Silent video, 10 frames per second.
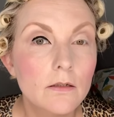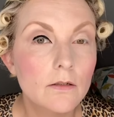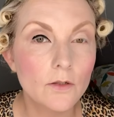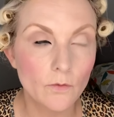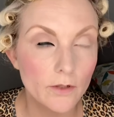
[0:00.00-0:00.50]

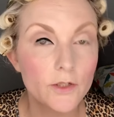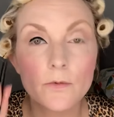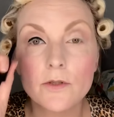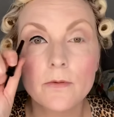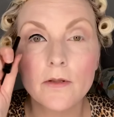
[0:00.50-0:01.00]
Don't worry too
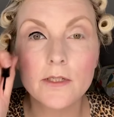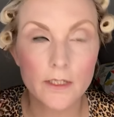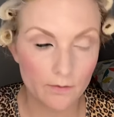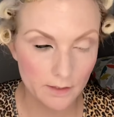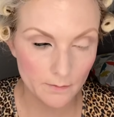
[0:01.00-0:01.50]
much about this
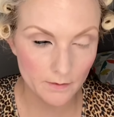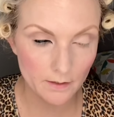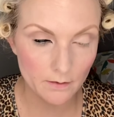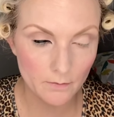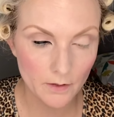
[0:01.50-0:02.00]
outside bit
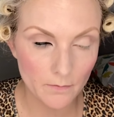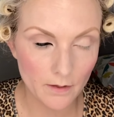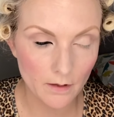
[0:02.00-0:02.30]
at the moment.